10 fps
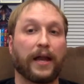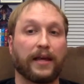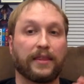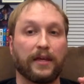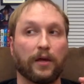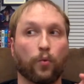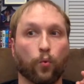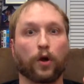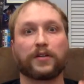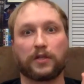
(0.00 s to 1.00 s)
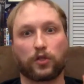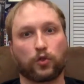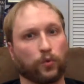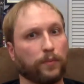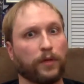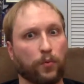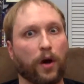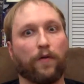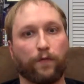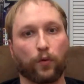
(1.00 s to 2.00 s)
and I think it worked extremely
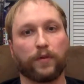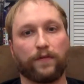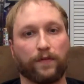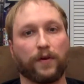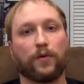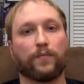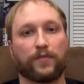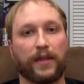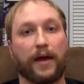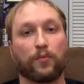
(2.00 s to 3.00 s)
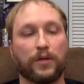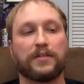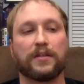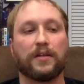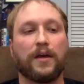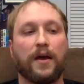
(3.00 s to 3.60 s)
well for the film for that reason,